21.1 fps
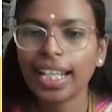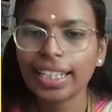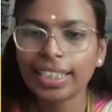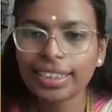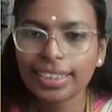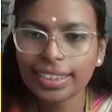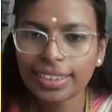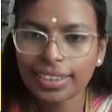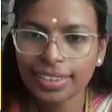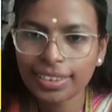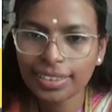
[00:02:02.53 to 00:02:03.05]

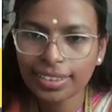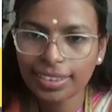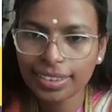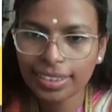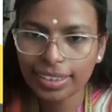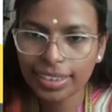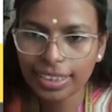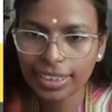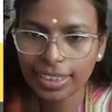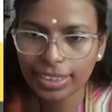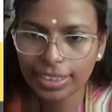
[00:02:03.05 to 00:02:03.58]
and here
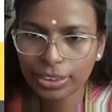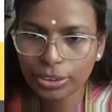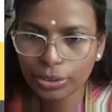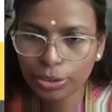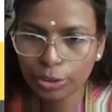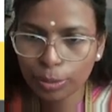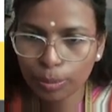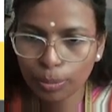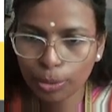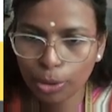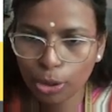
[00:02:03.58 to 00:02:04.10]
these
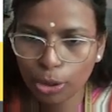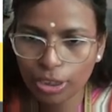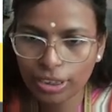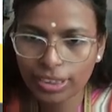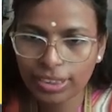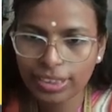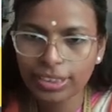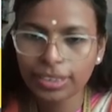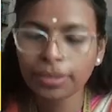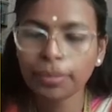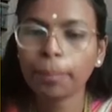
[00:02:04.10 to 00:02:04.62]
two
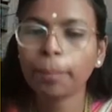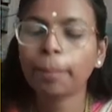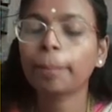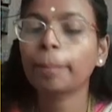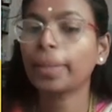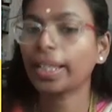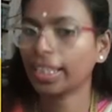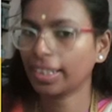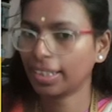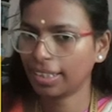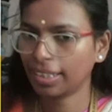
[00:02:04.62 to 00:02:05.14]
blocks in
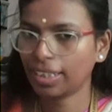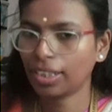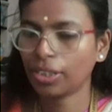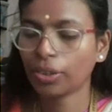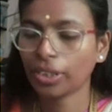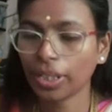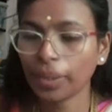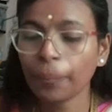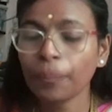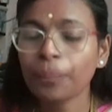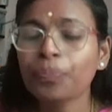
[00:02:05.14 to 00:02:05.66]
parallel.
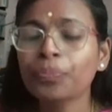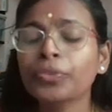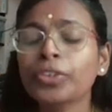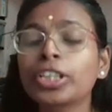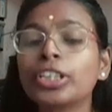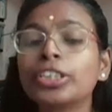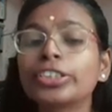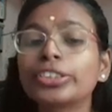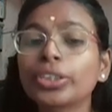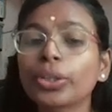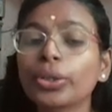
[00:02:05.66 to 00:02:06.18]
Okay.
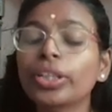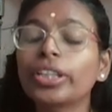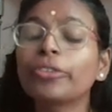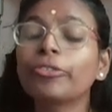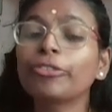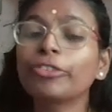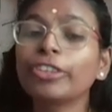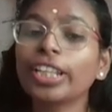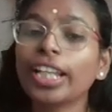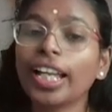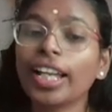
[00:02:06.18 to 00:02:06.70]
So
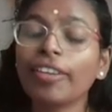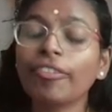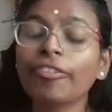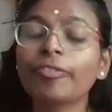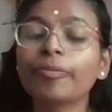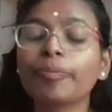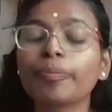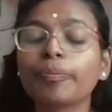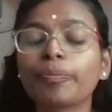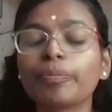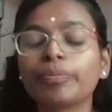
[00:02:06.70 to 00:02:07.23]
if you have
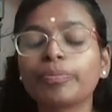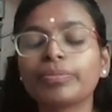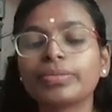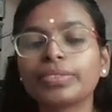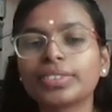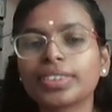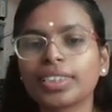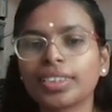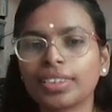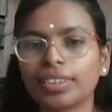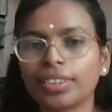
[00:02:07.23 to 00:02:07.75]

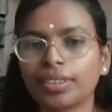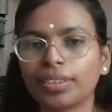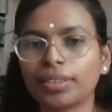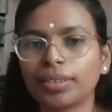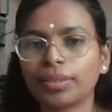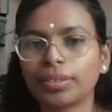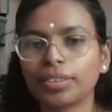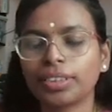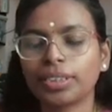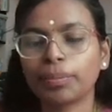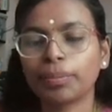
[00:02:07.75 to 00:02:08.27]

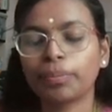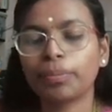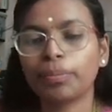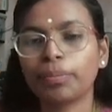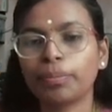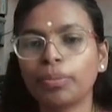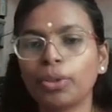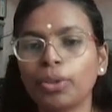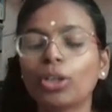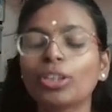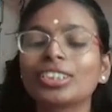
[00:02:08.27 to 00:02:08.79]
the
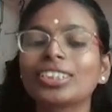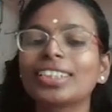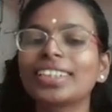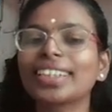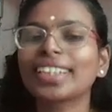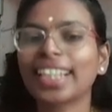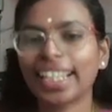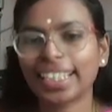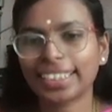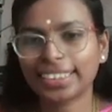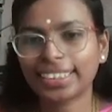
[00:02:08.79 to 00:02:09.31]
blocks
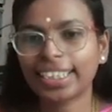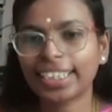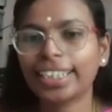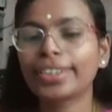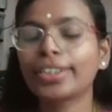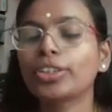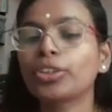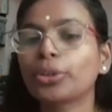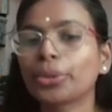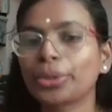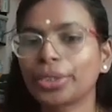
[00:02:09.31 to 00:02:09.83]
are
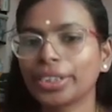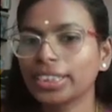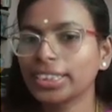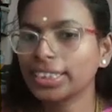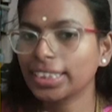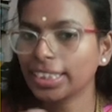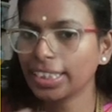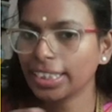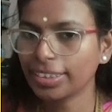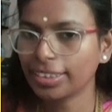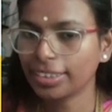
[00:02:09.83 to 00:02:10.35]
cascaded or in
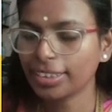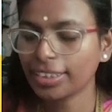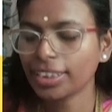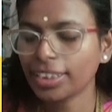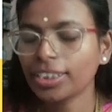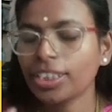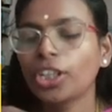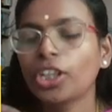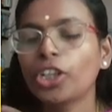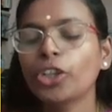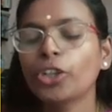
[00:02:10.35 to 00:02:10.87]
series,
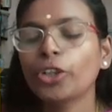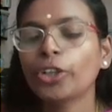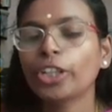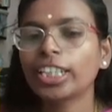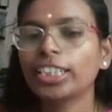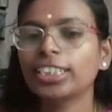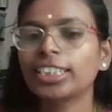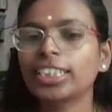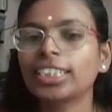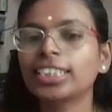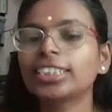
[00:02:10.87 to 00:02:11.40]
you
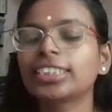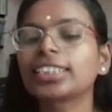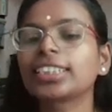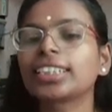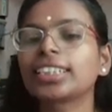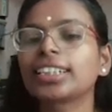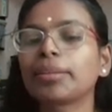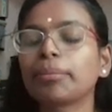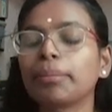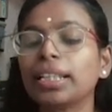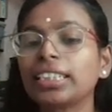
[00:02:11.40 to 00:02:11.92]
can just
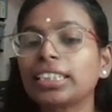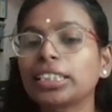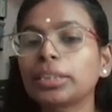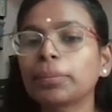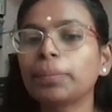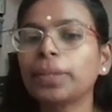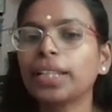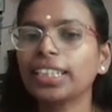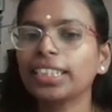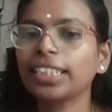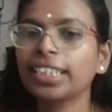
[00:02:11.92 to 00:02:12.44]

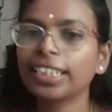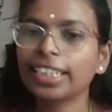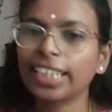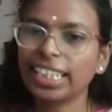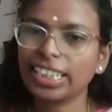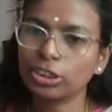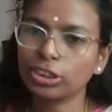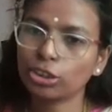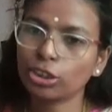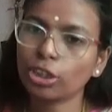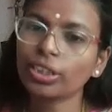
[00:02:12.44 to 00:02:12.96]
multiply the
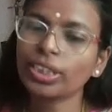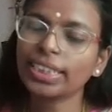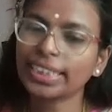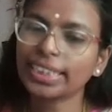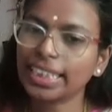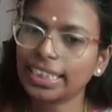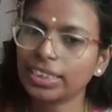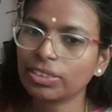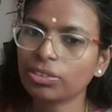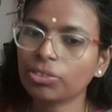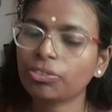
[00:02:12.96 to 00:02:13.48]
gains or
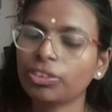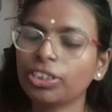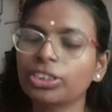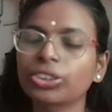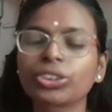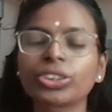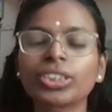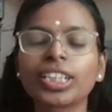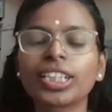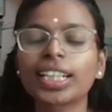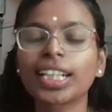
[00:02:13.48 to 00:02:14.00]
transfer
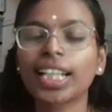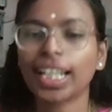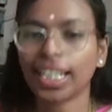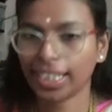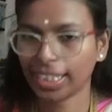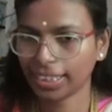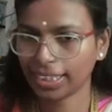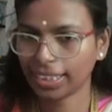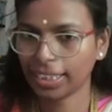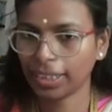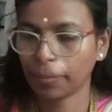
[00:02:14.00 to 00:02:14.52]
function
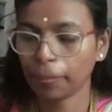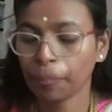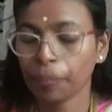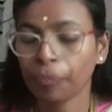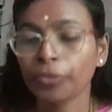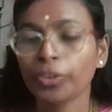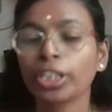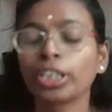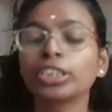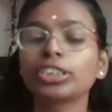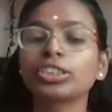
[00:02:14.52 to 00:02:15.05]
directly.
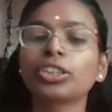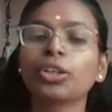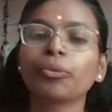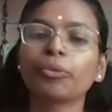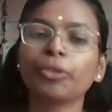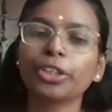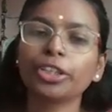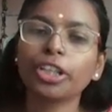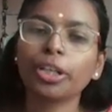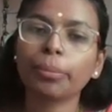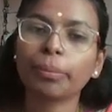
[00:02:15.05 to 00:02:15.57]
So
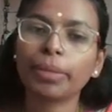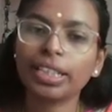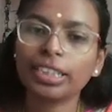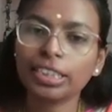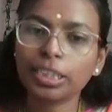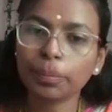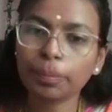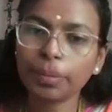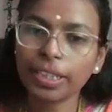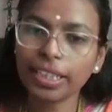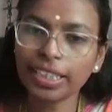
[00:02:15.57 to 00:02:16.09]
when you're
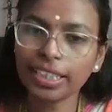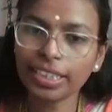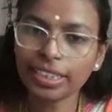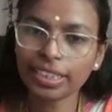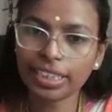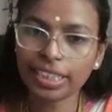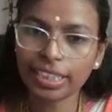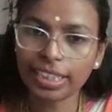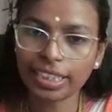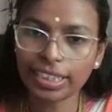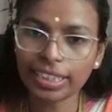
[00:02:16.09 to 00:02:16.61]

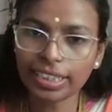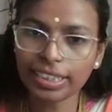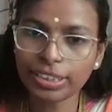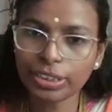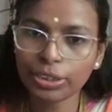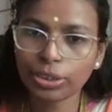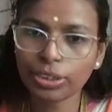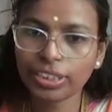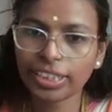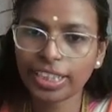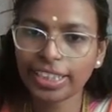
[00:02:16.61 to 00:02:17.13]
multiplying these,
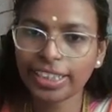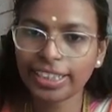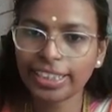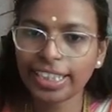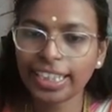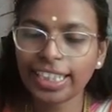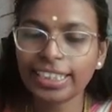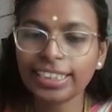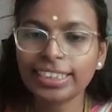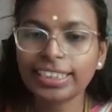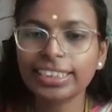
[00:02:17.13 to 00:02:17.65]
you'll get it
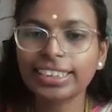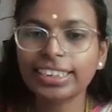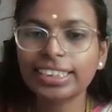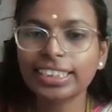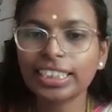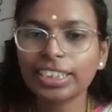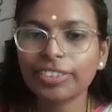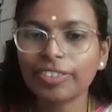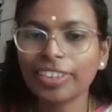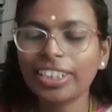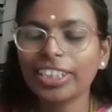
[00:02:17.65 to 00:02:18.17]
as
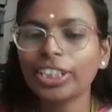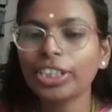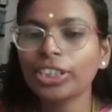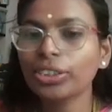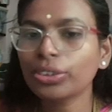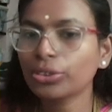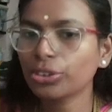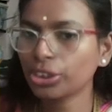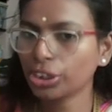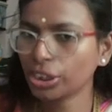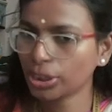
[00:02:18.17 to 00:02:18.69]
G1
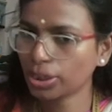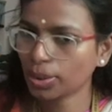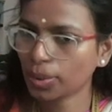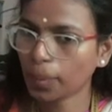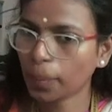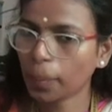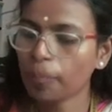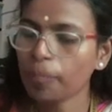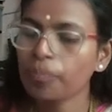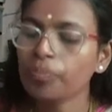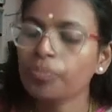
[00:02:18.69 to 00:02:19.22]
into G2.
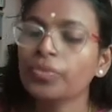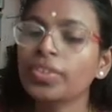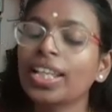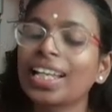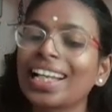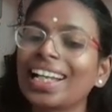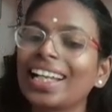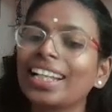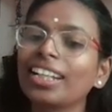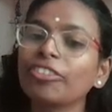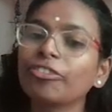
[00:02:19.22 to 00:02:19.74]

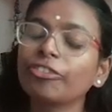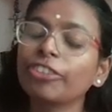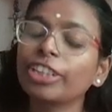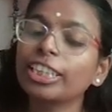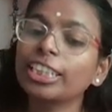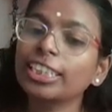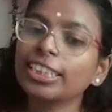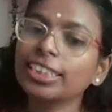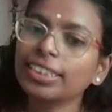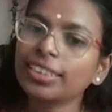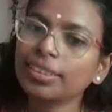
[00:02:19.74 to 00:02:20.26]
And
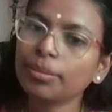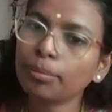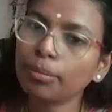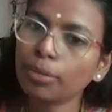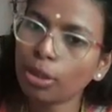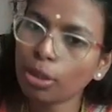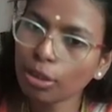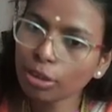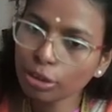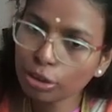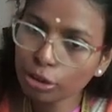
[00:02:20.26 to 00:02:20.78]
when the
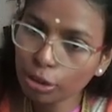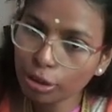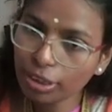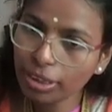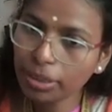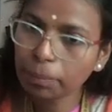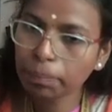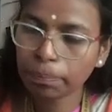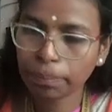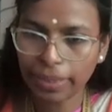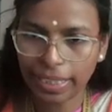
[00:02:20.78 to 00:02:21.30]
blocks are
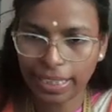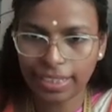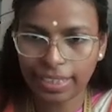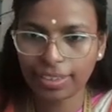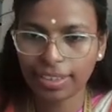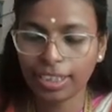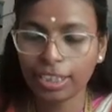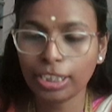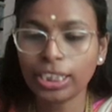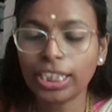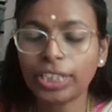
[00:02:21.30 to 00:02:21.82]
in
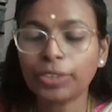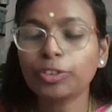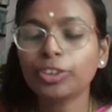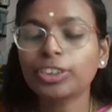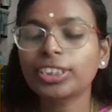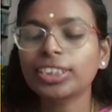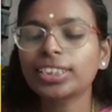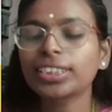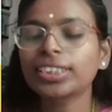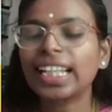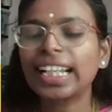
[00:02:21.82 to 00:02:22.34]
parallel, you have
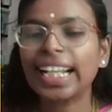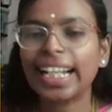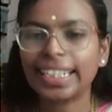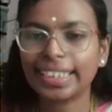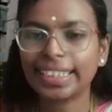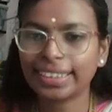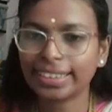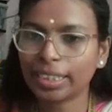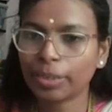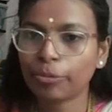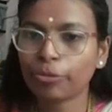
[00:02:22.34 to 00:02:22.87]
to just
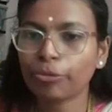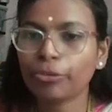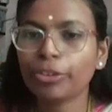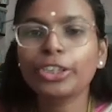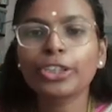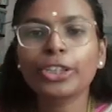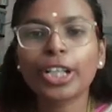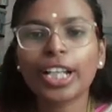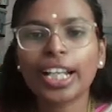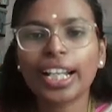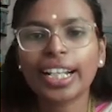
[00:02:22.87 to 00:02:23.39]
add it up.
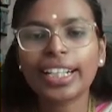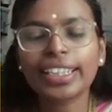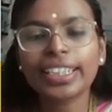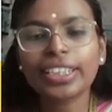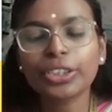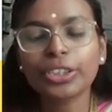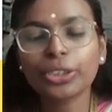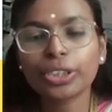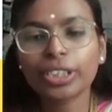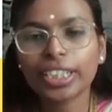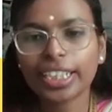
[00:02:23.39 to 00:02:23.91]
When you're
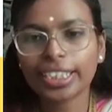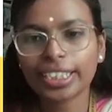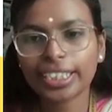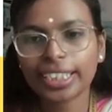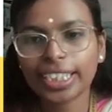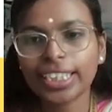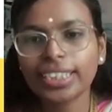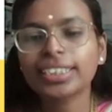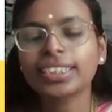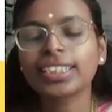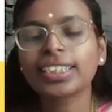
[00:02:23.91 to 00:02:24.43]
adding, you'll get
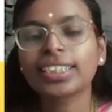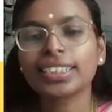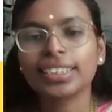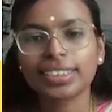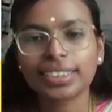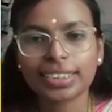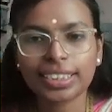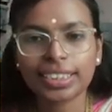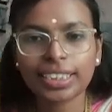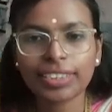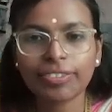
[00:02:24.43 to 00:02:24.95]
it as
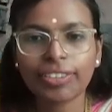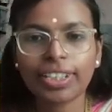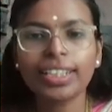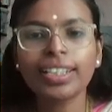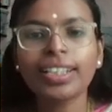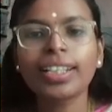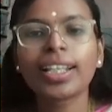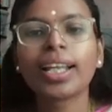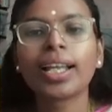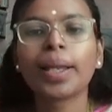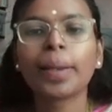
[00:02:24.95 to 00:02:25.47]
G1
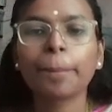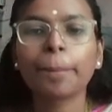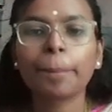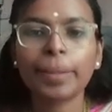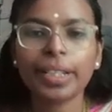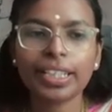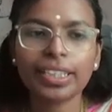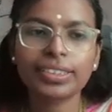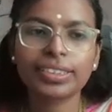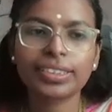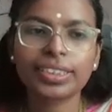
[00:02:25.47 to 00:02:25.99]

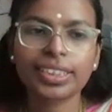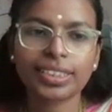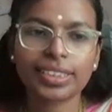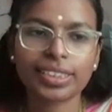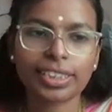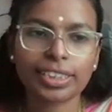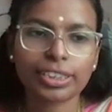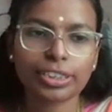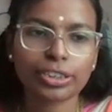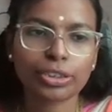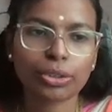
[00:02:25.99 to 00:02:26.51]
plus
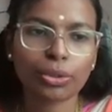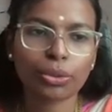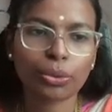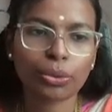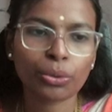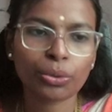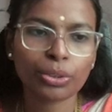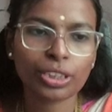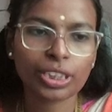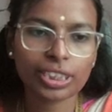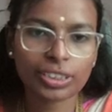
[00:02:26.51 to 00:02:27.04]
G3.
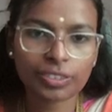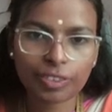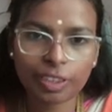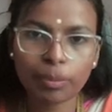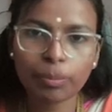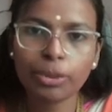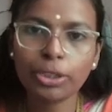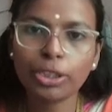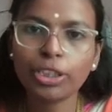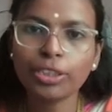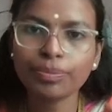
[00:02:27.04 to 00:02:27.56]
So this
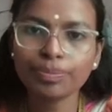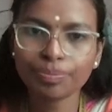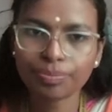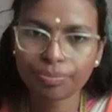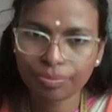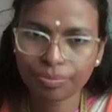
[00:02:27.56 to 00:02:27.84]
will be your